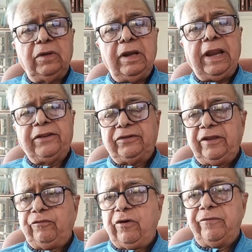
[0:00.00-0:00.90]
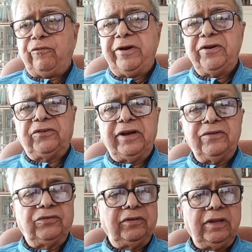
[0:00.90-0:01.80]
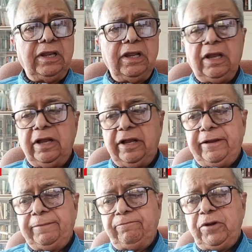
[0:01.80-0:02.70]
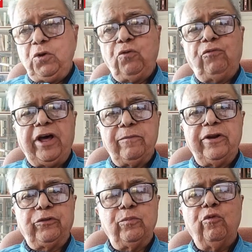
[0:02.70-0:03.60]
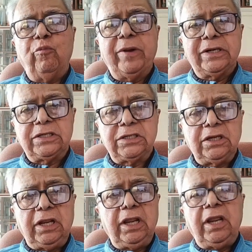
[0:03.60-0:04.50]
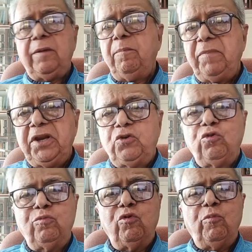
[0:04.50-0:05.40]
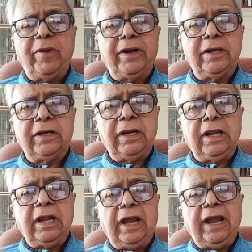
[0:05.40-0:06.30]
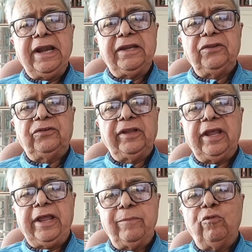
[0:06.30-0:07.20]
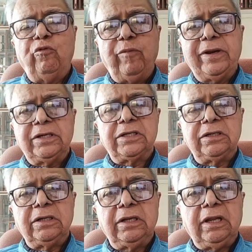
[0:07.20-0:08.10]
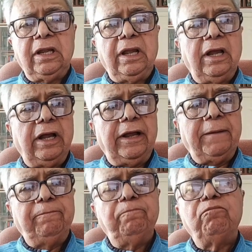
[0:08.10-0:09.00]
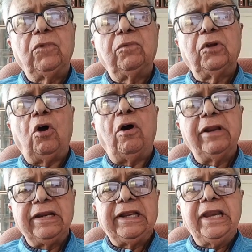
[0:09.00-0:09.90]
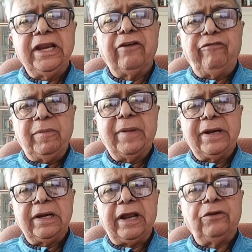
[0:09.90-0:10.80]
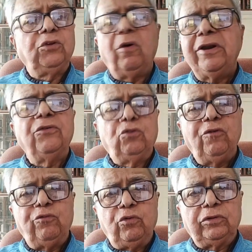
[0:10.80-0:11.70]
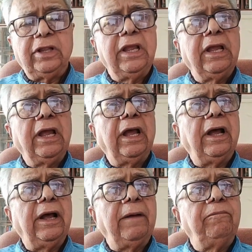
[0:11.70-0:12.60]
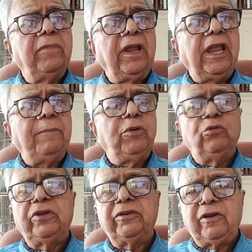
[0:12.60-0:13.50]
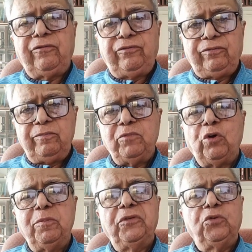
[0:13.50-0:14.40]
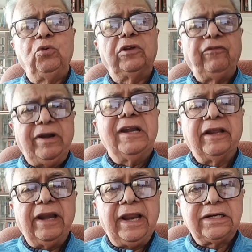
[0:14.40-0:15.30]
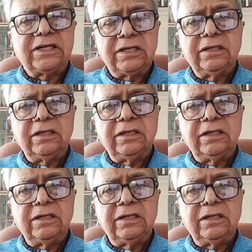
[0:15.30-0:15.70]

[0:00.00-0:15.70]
Like say for instance, new farmers movement, Me Too movement, anti-CA movement, uh, honor killing of women, and so on and so forth. Uh, Abuses of or misuse of internet,